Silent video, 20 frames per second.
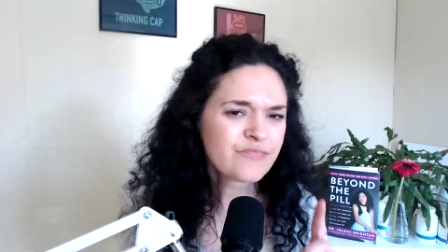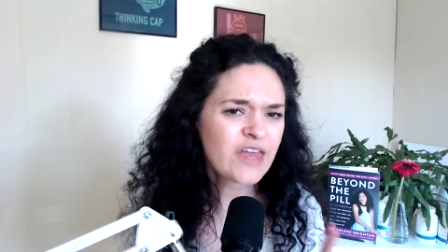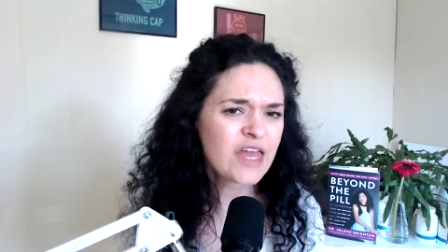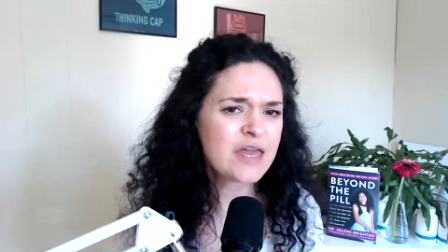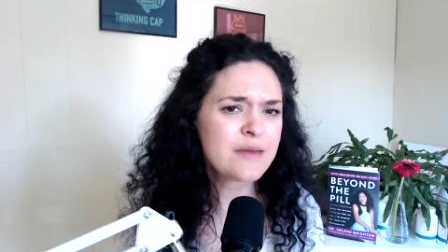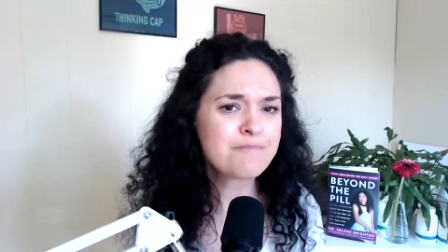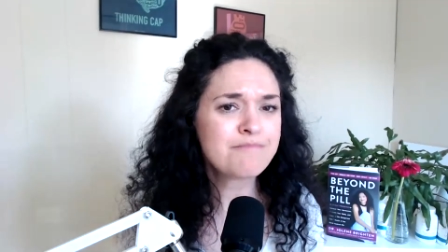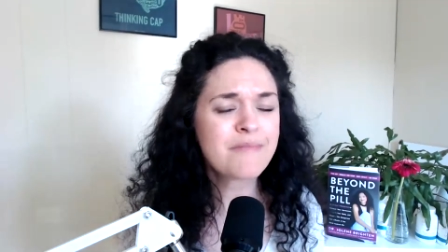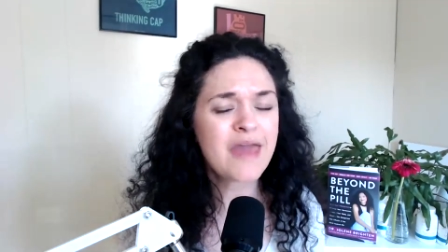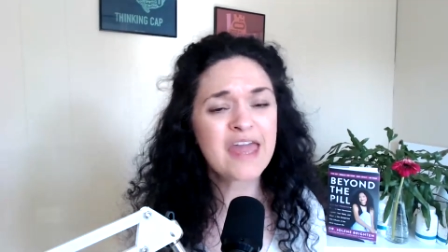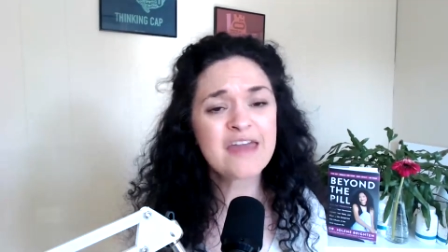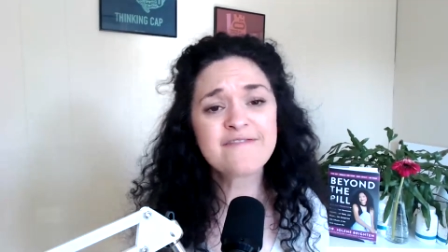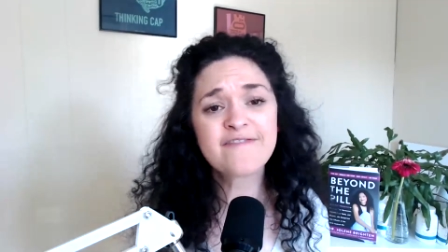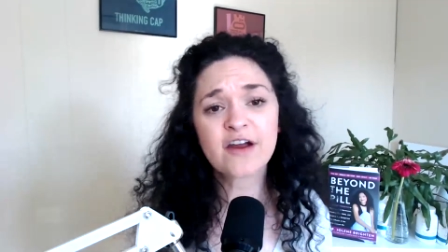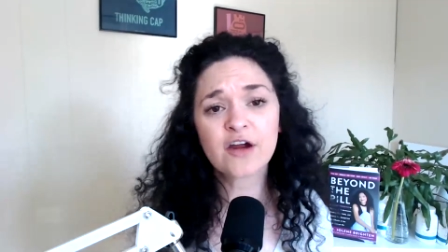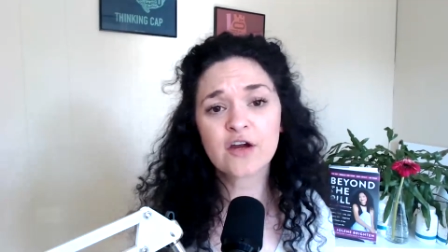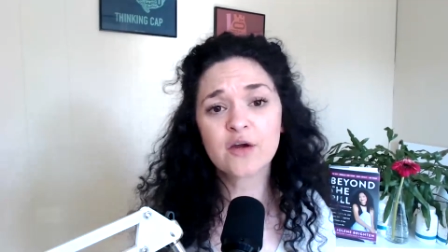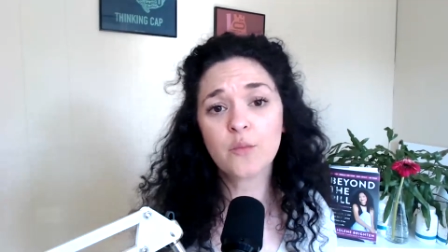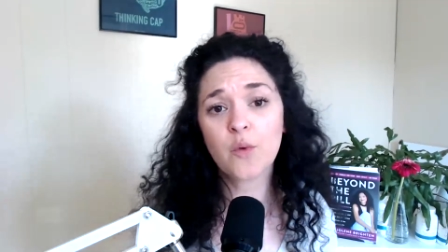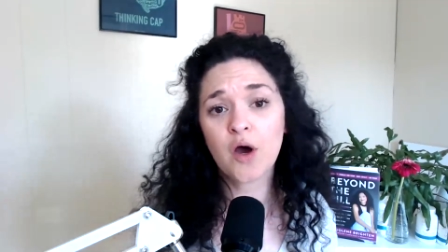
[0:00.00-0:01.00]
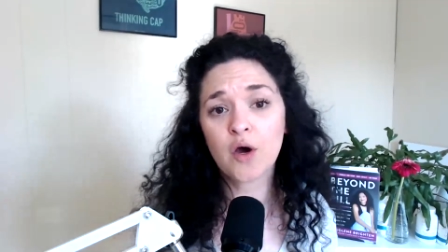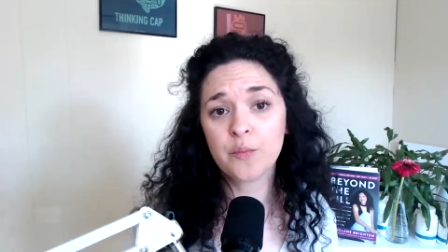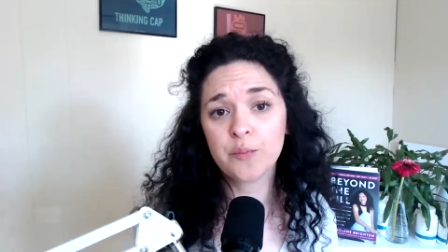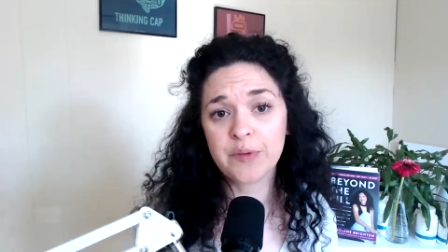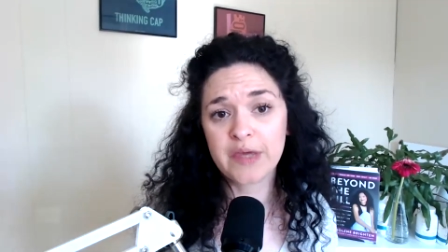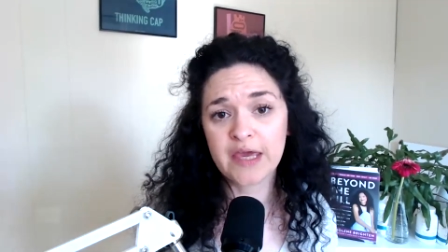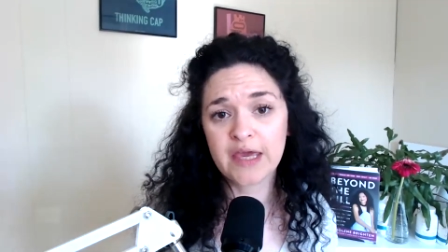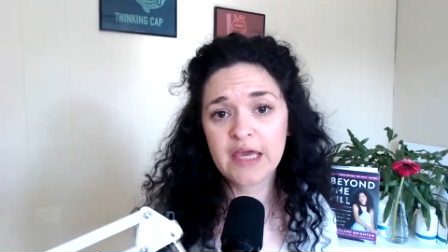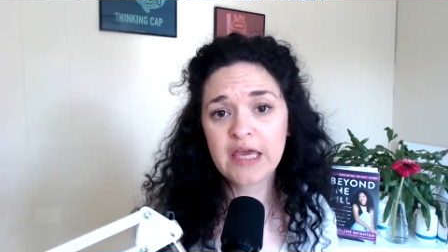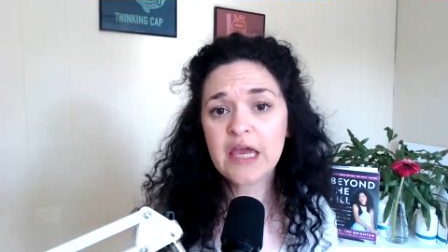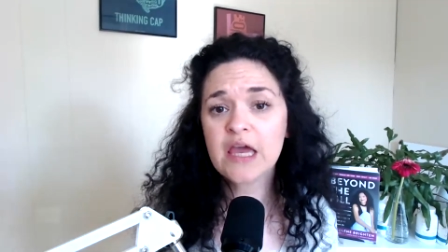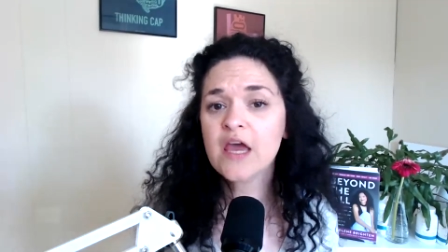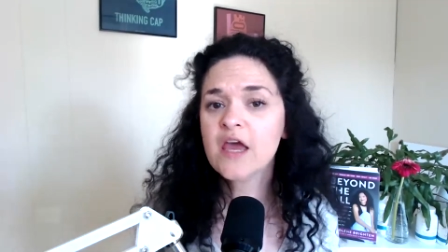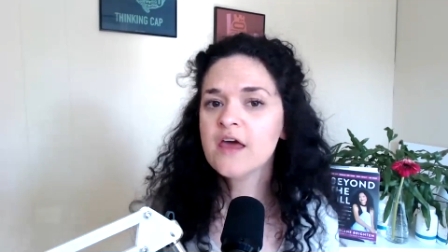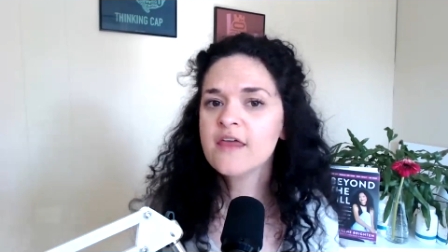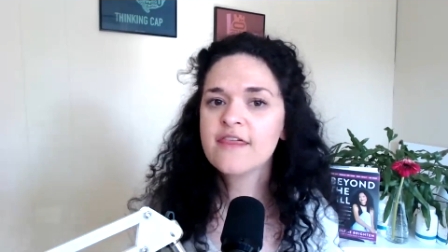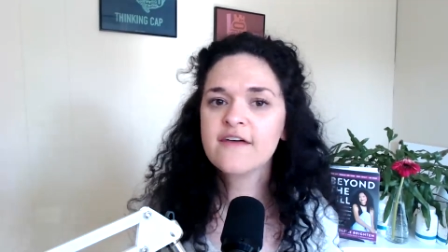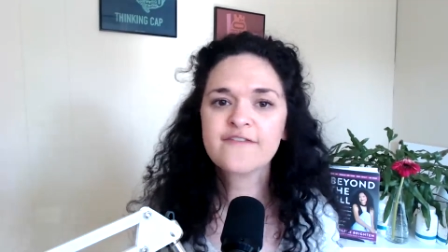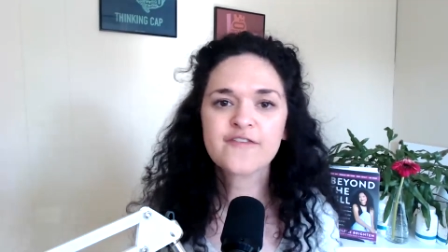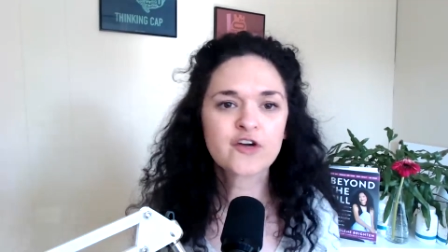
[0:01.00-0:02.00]
It may very well be
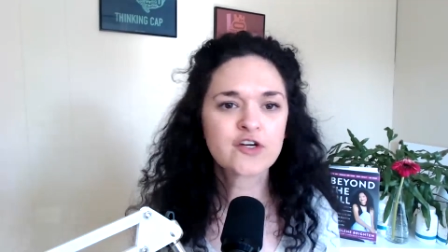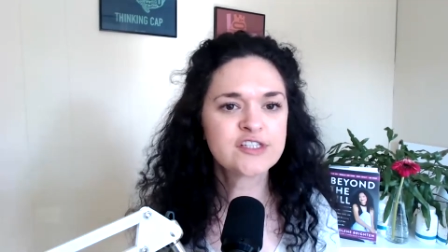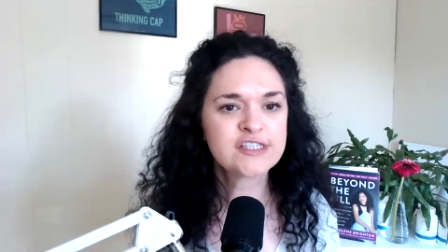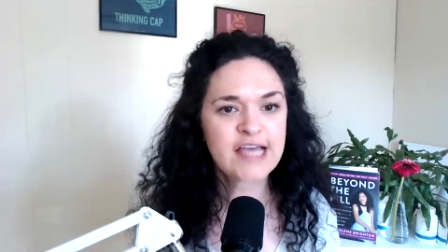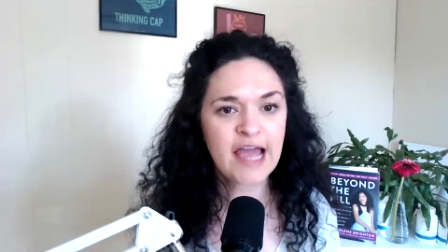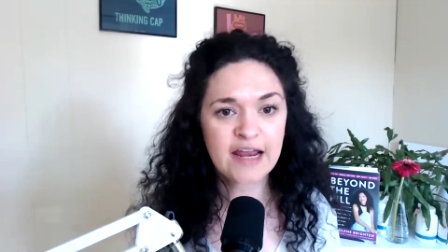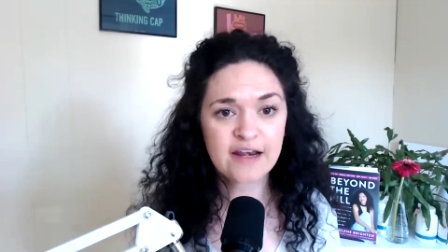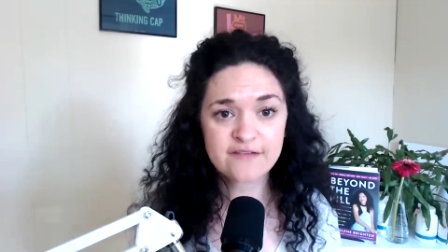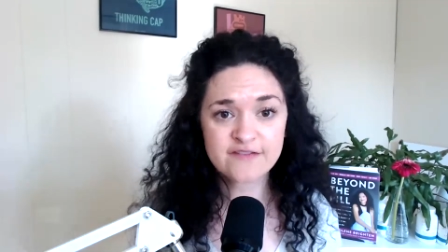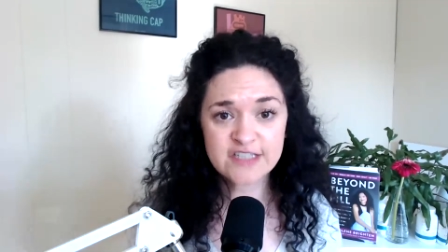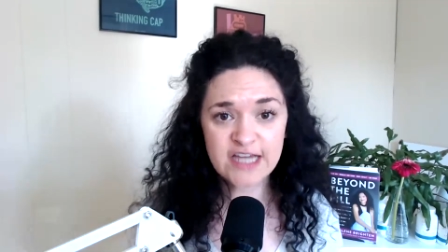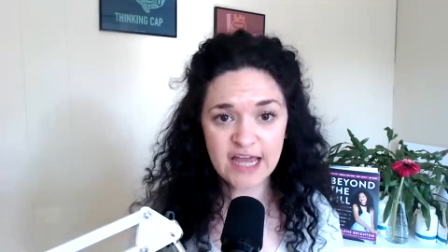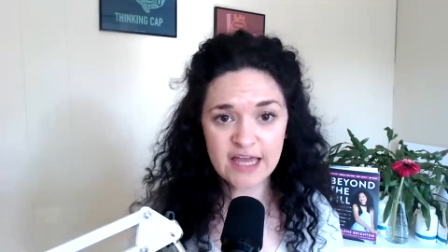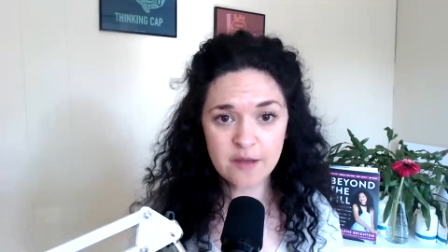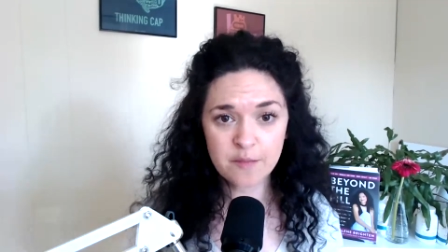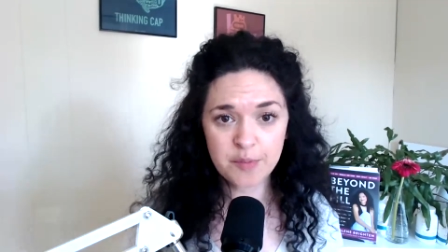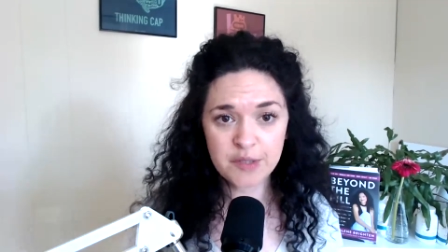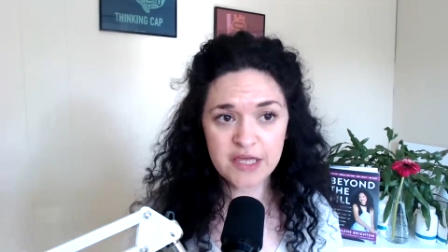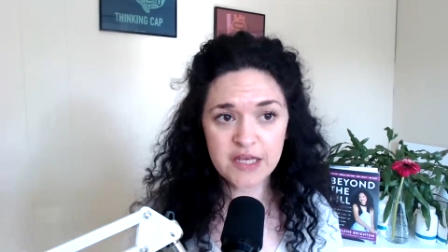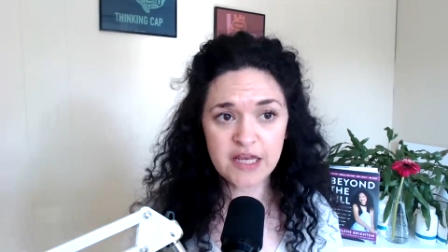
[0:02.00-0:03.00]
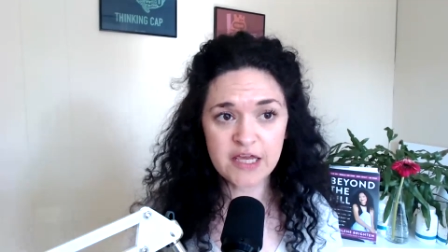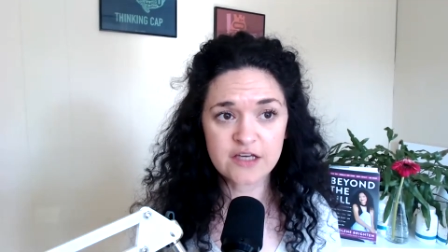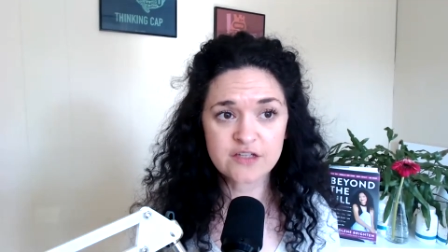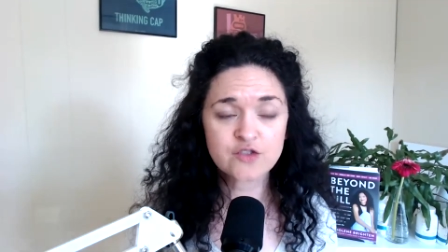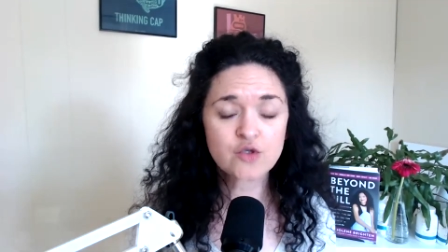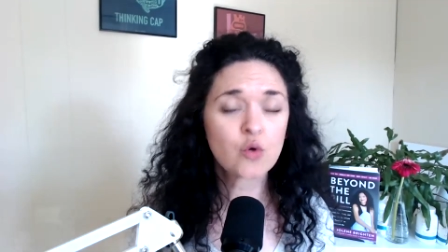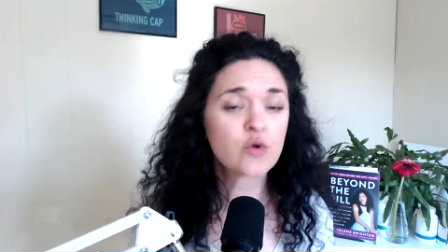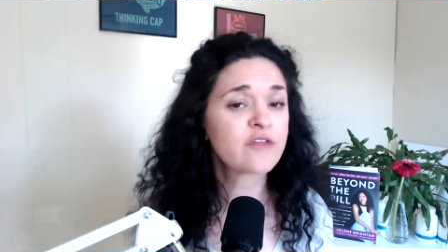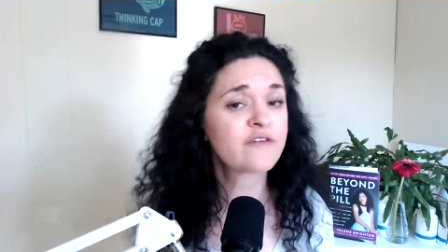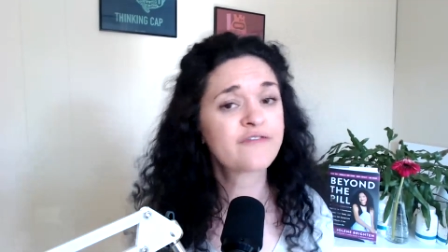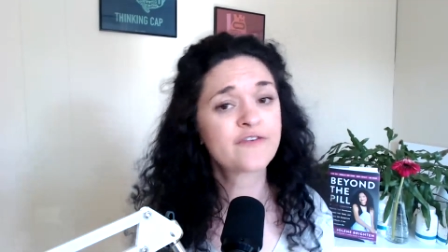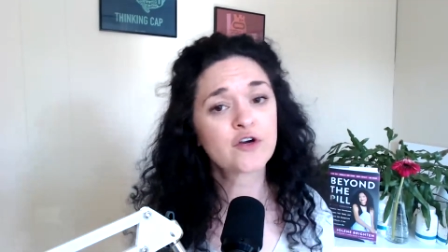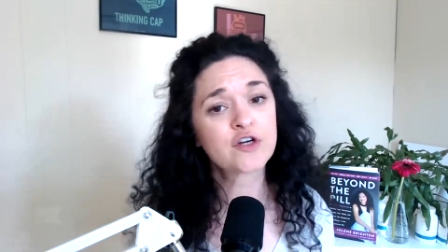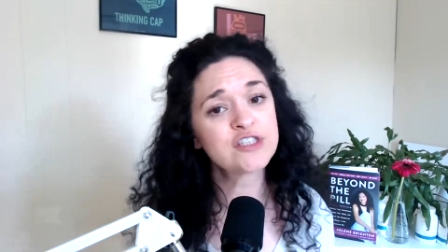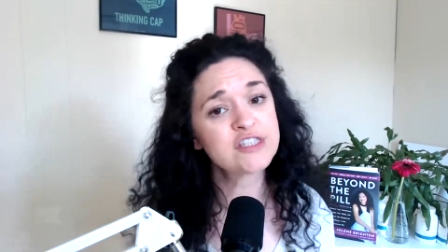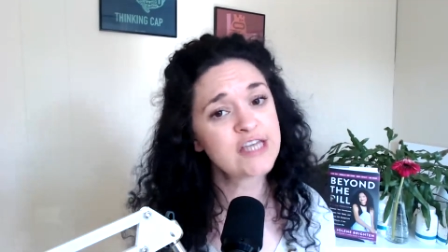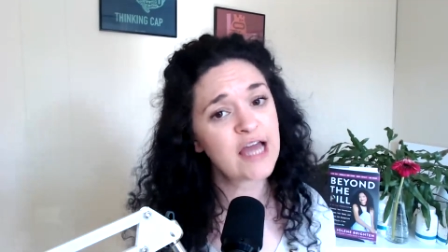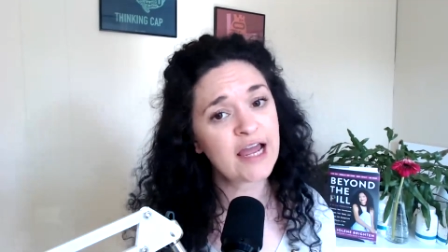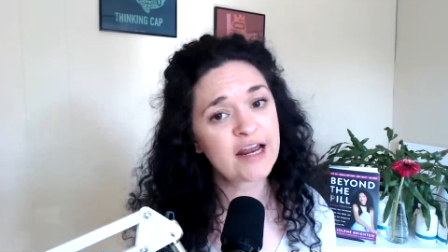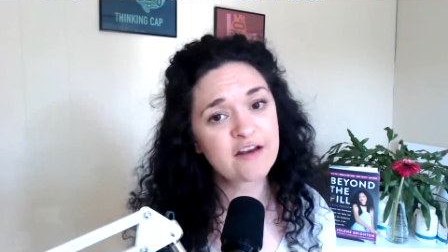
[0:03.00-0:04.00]
the first sign of diabetes or the first
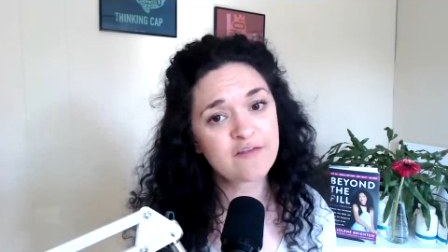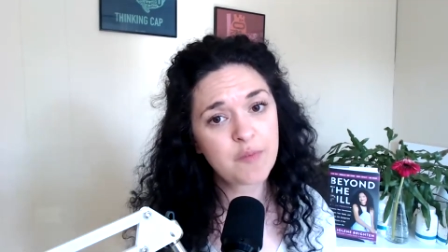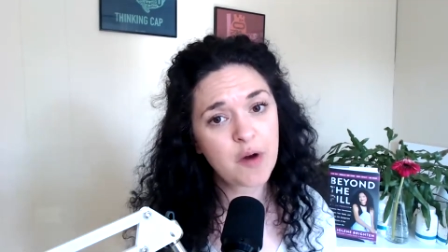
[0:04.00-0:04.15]
sign of